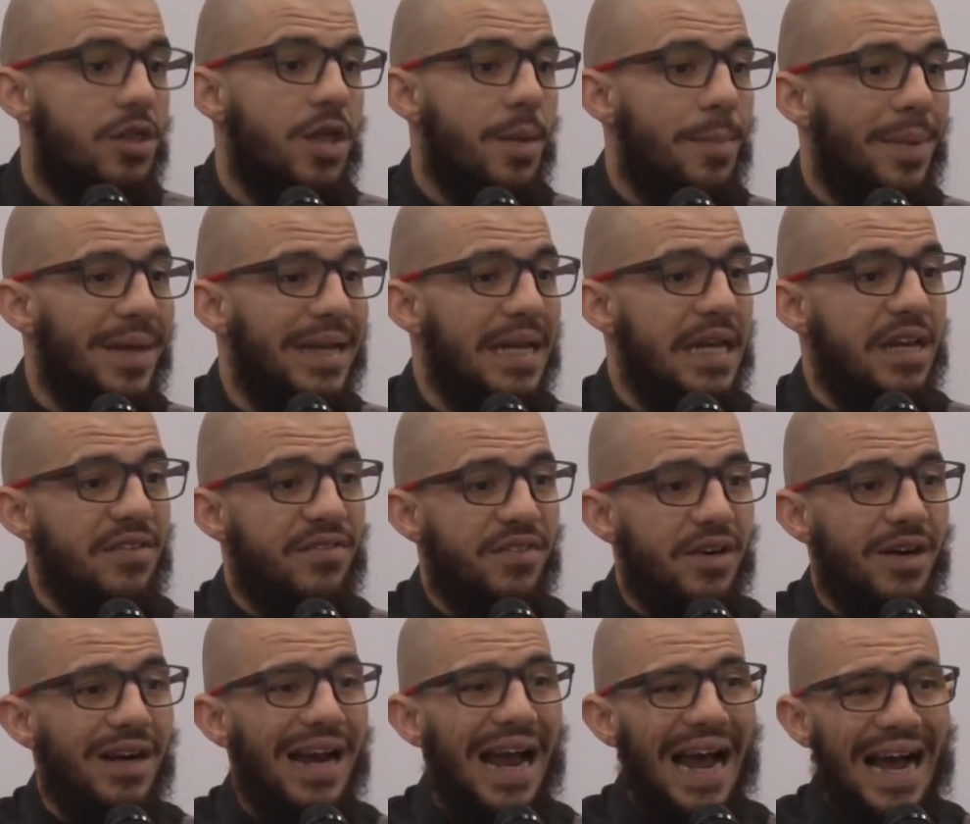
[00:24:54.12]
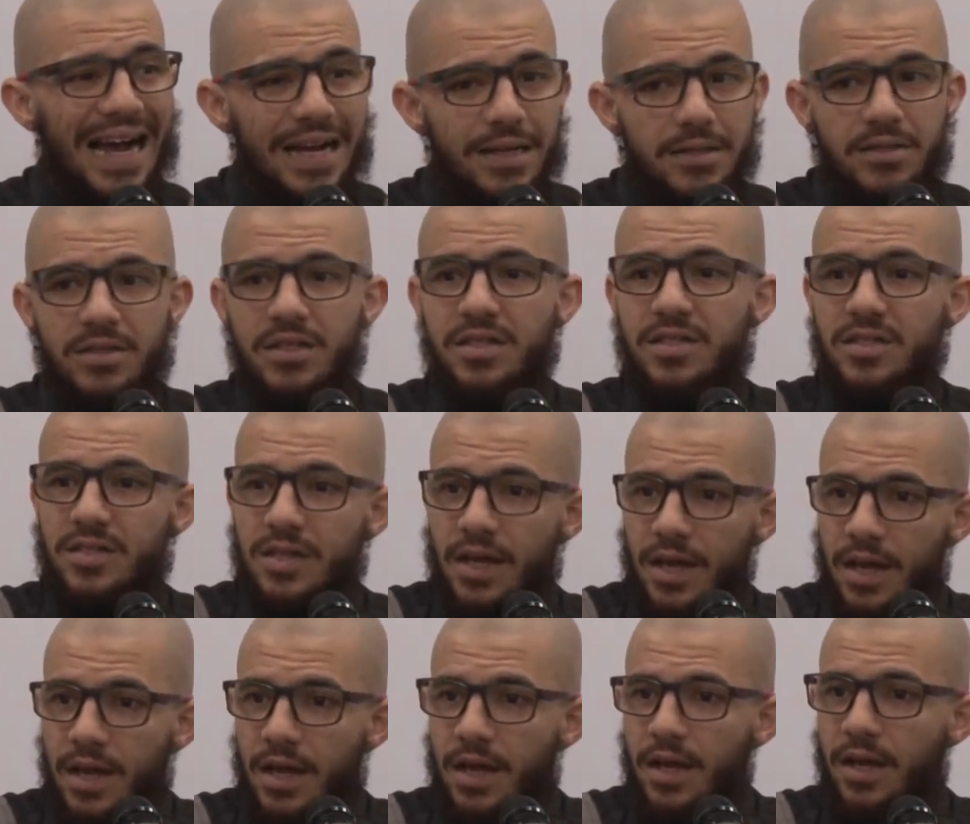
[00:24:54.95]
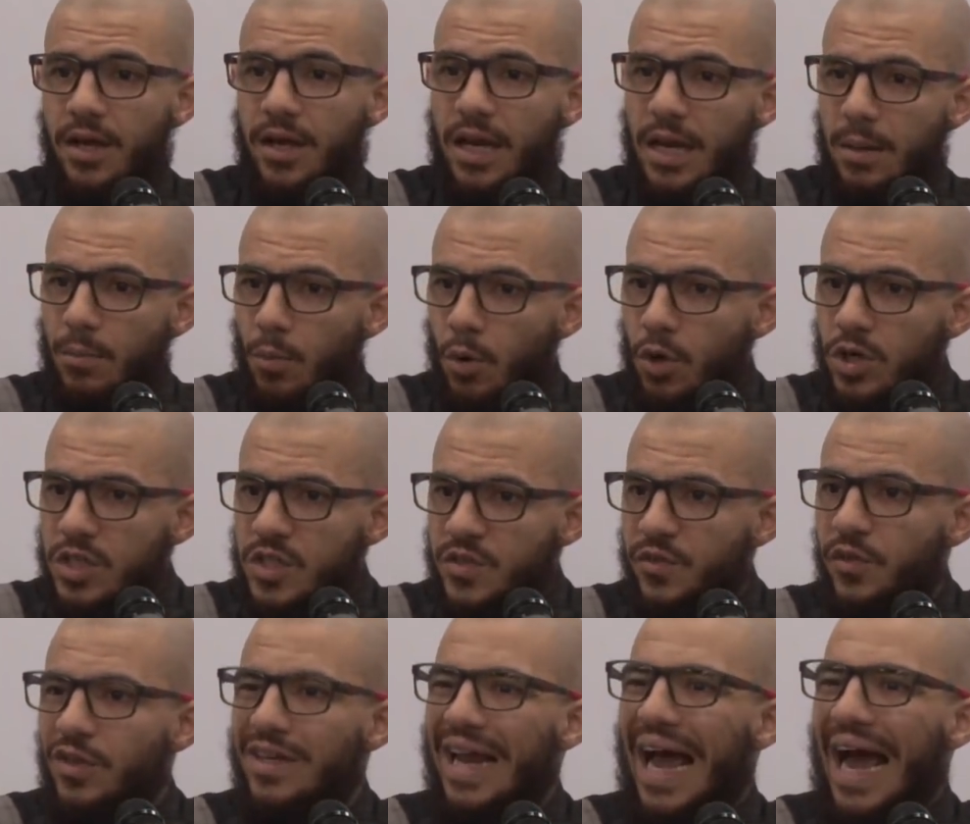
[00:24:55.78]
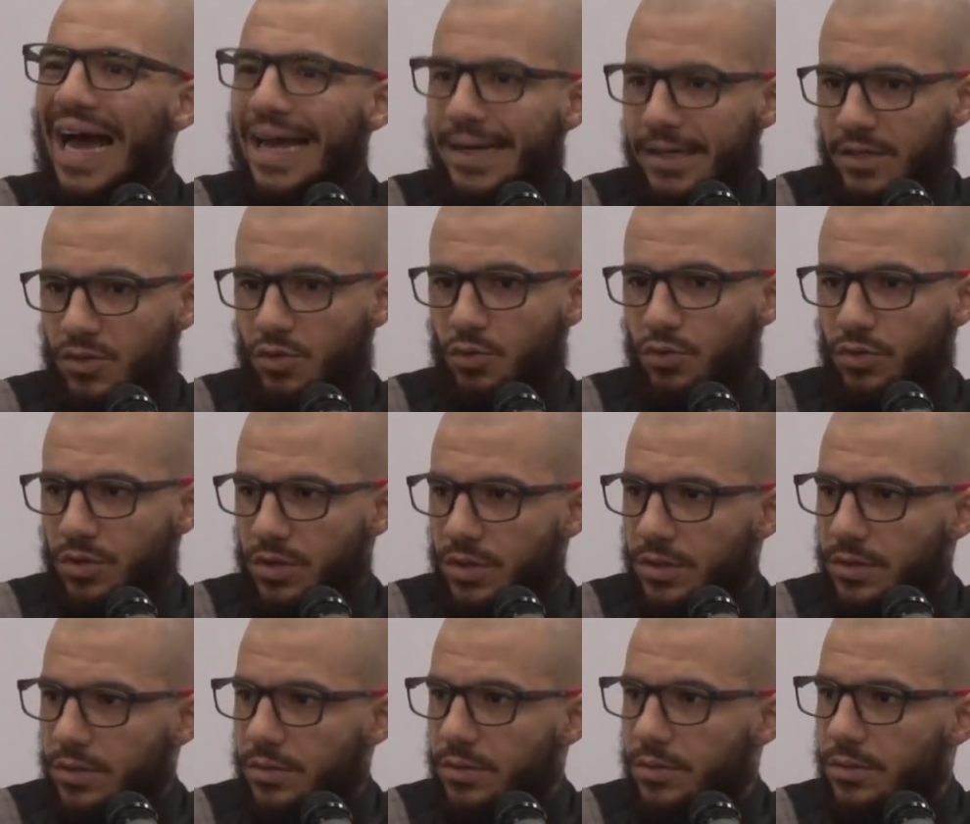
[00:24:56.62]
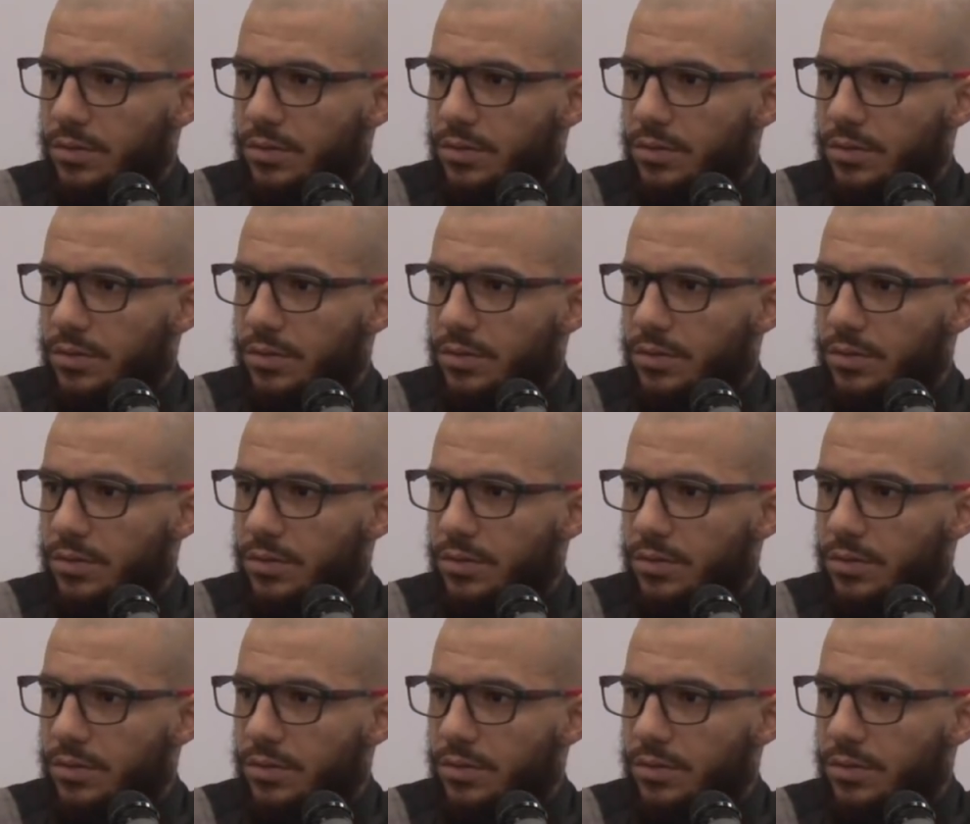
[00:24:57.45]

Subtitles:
The believer has this remorseful attitude.